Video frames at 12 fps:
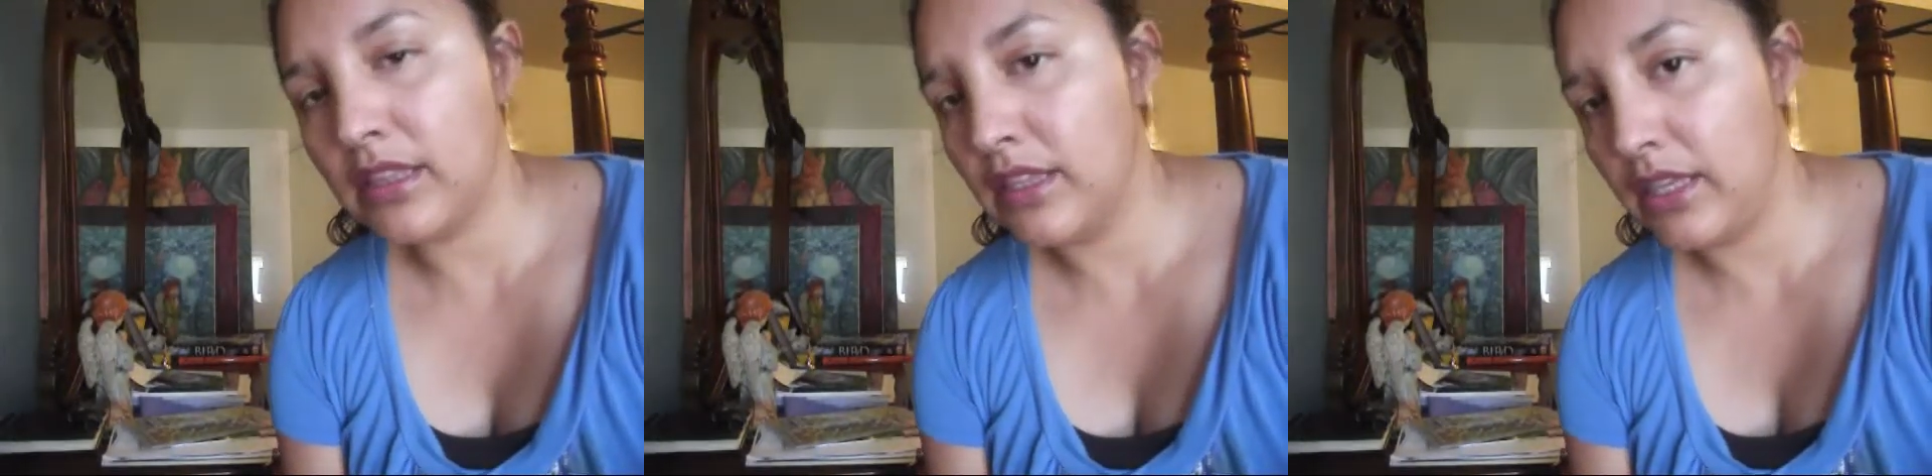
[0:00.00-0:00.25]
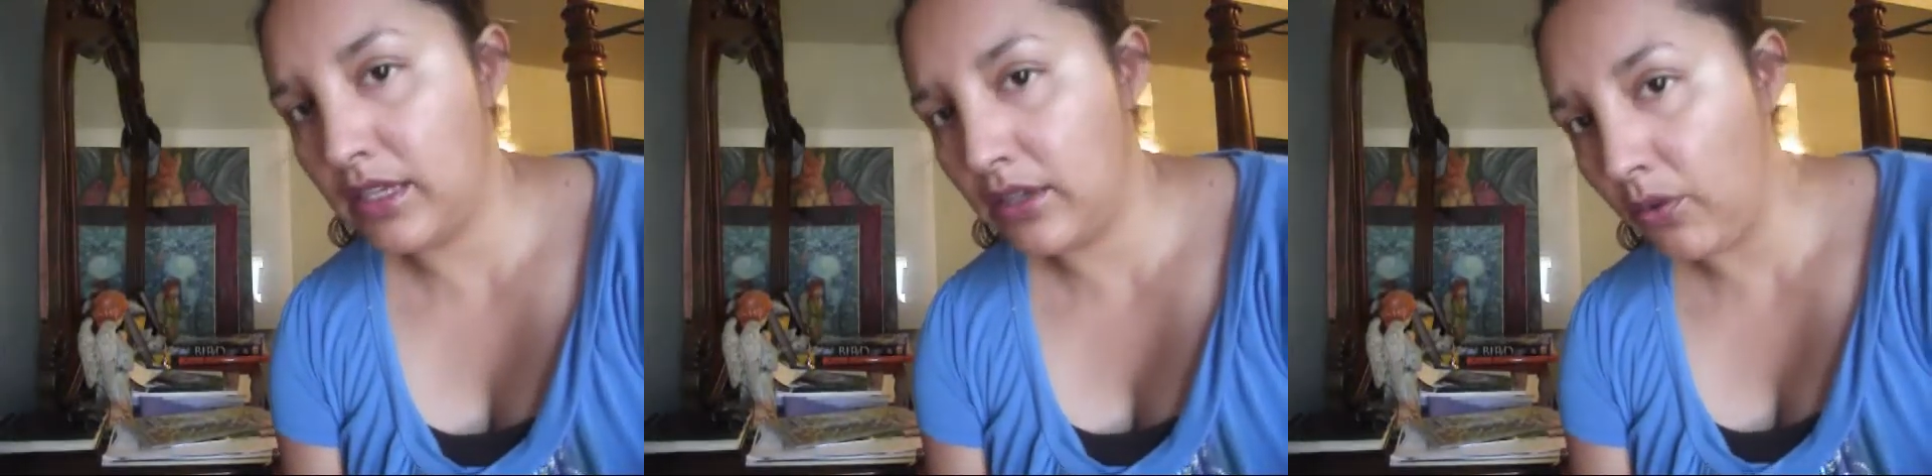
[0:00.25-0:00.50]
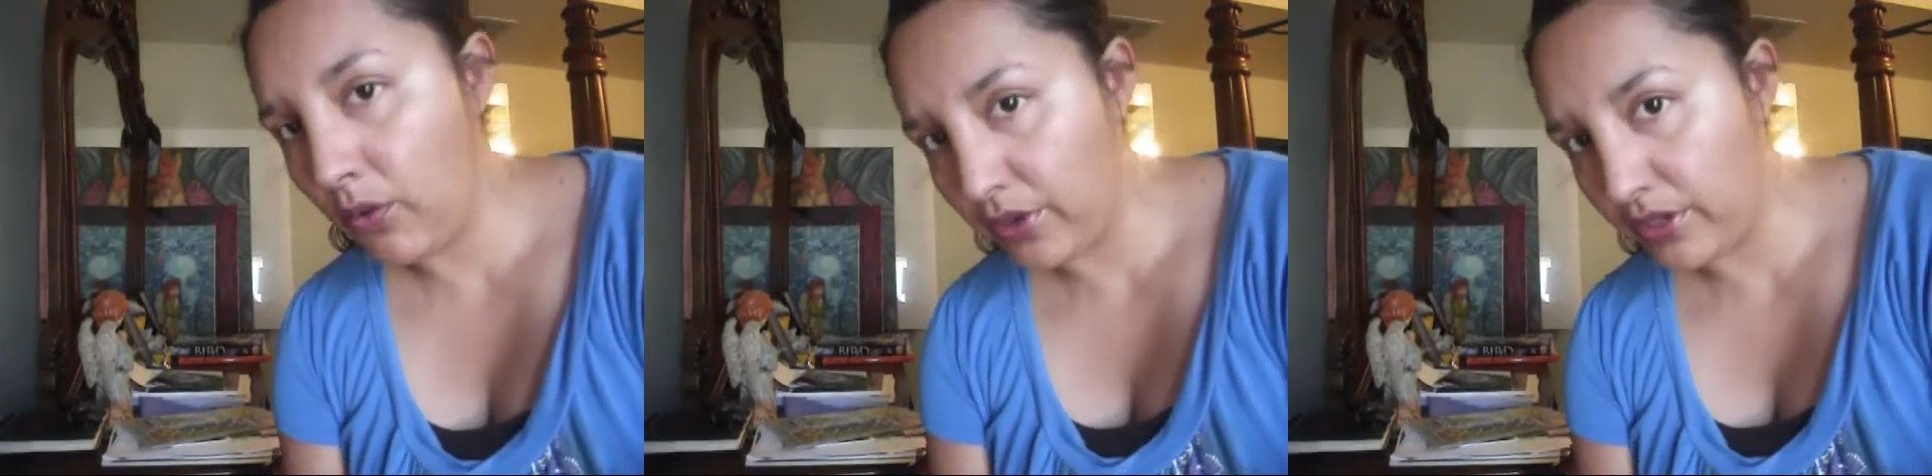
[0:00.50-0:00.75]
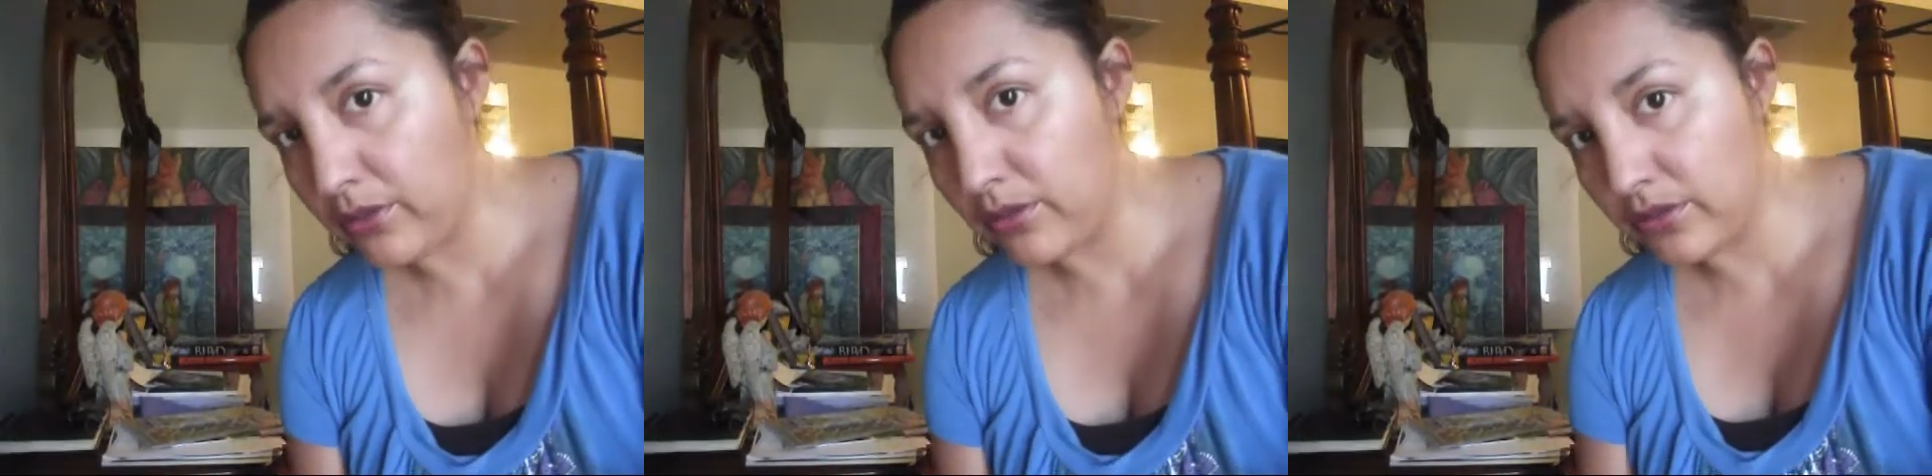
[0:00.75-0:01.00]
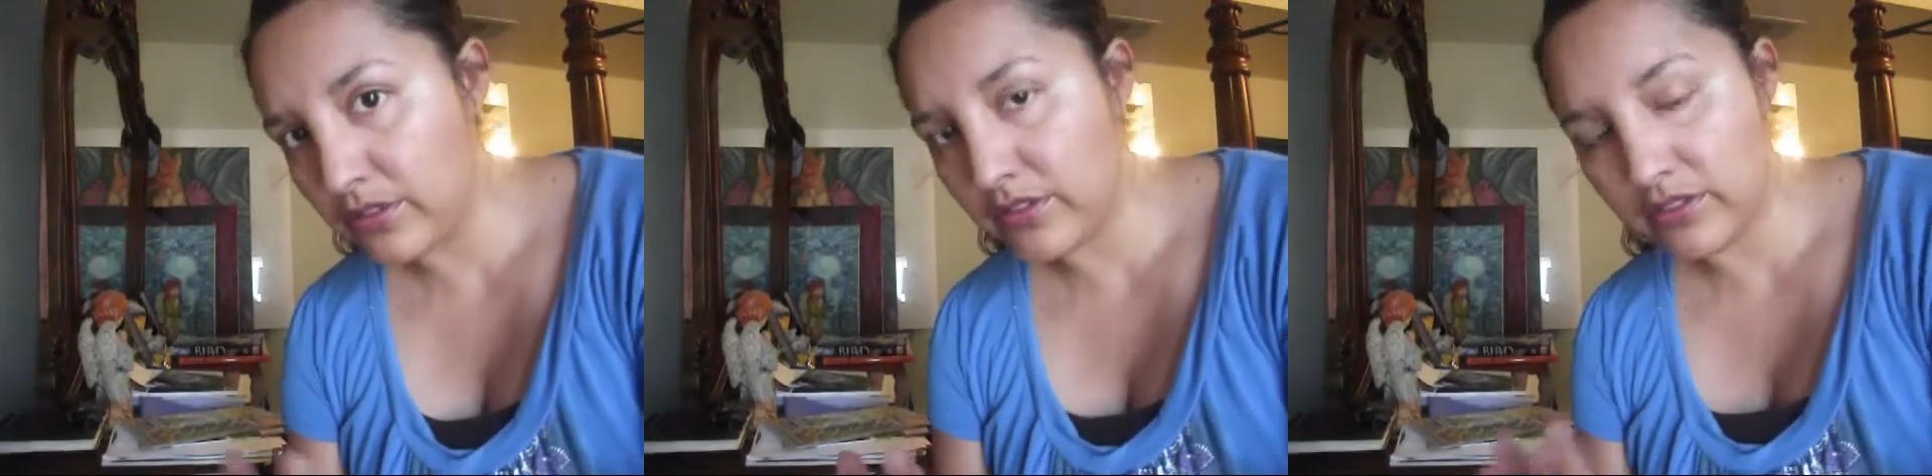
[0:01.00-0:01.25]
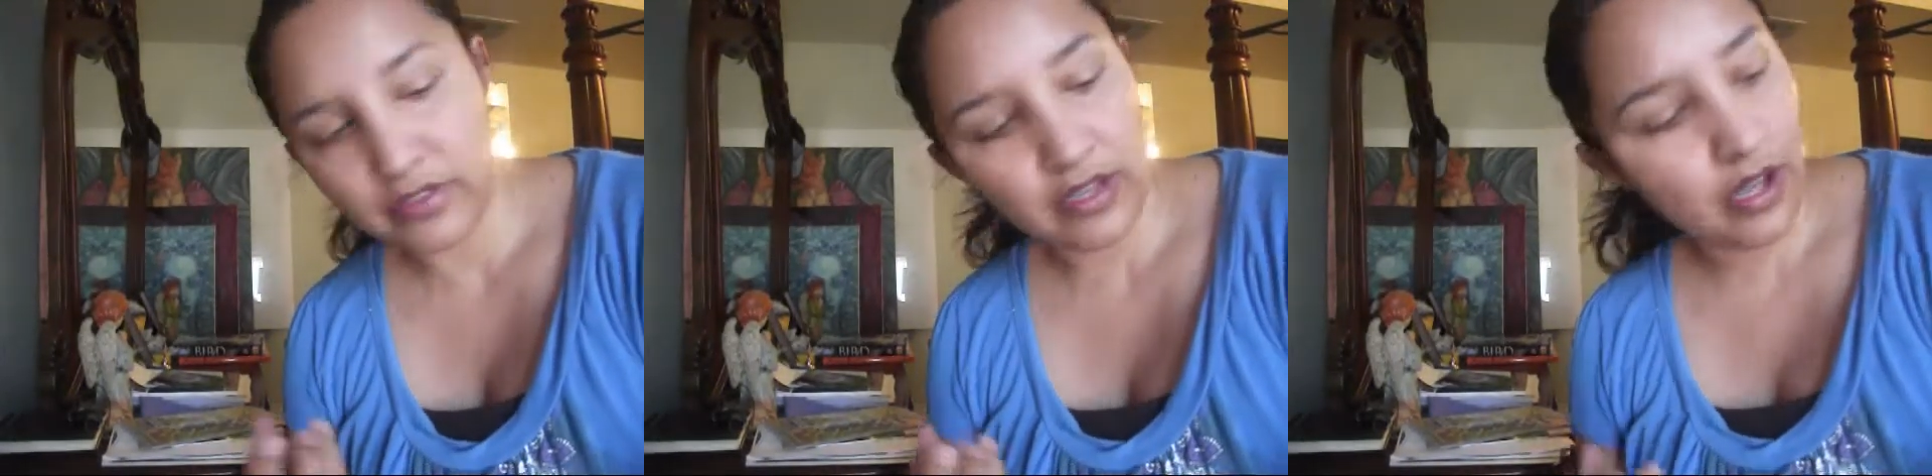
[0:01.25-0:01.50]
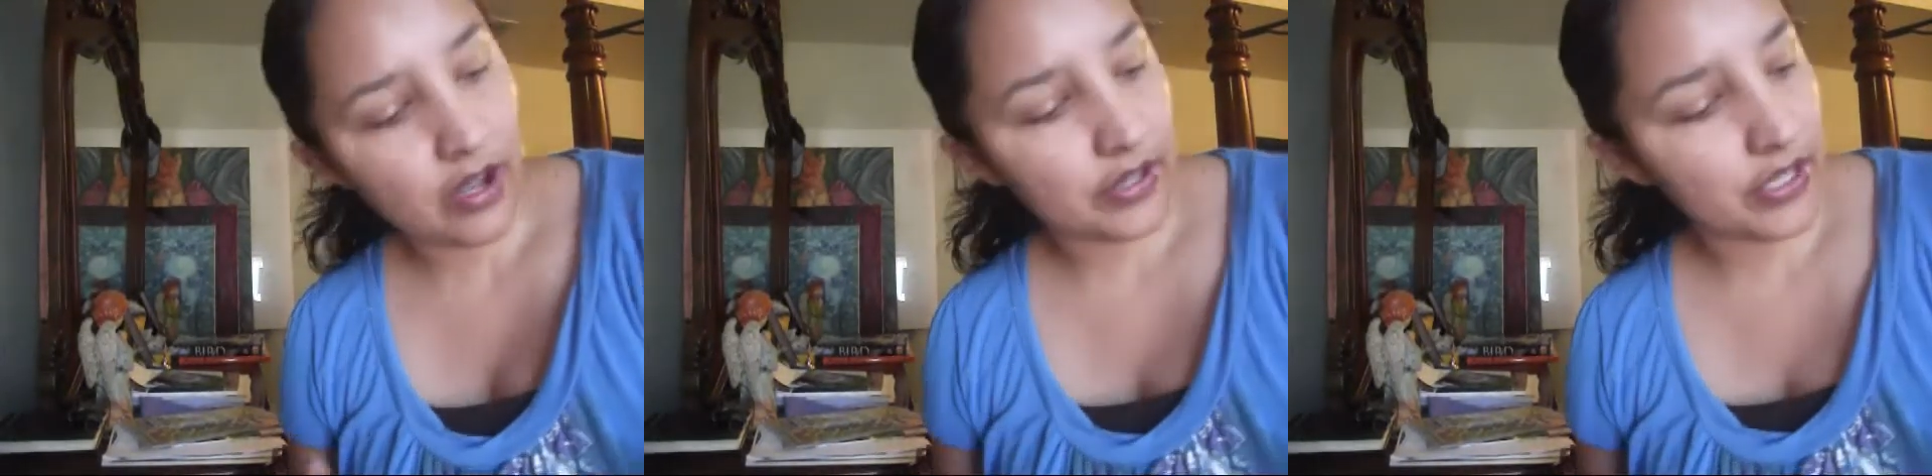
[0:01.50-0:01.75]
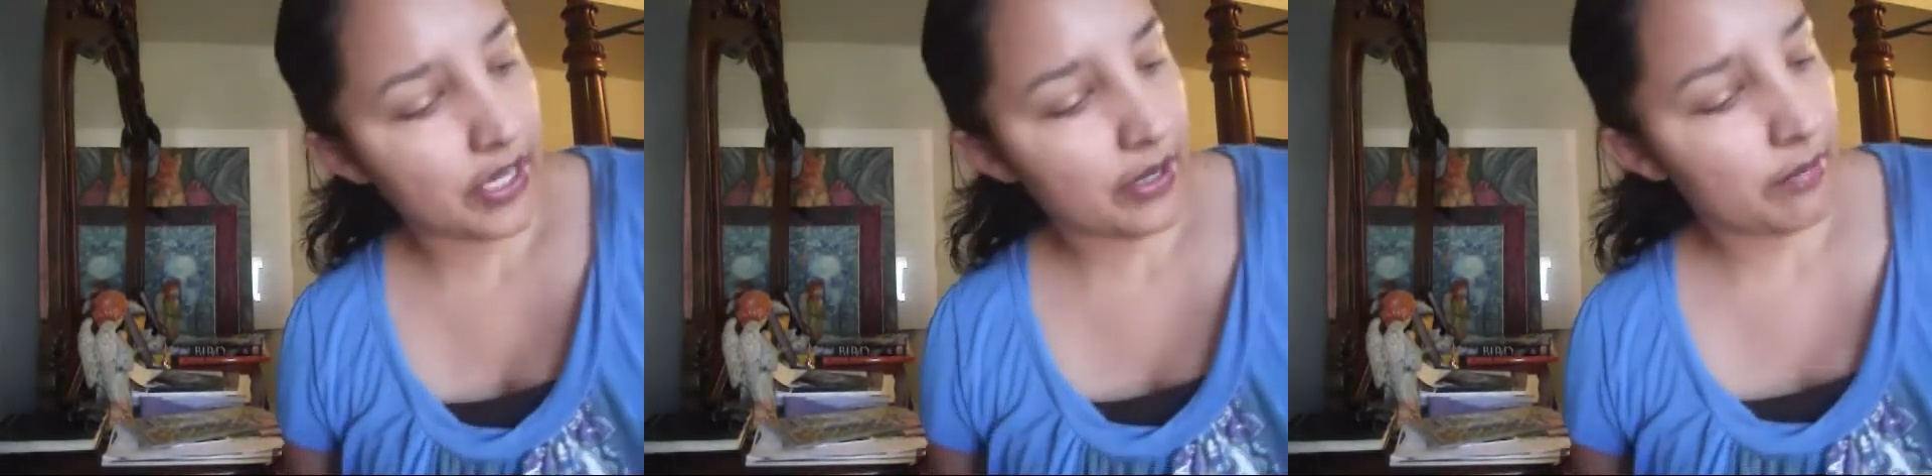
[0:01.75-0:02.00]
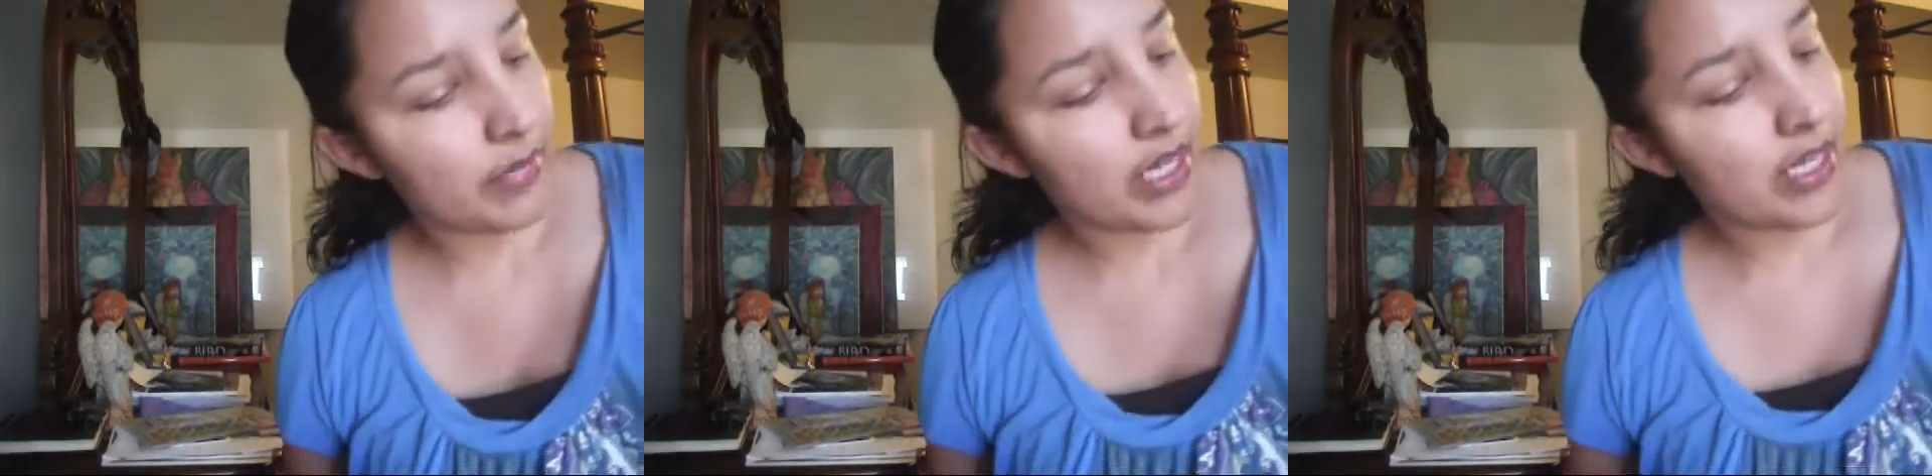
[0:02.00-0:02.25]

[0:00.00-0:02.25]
the oils on there.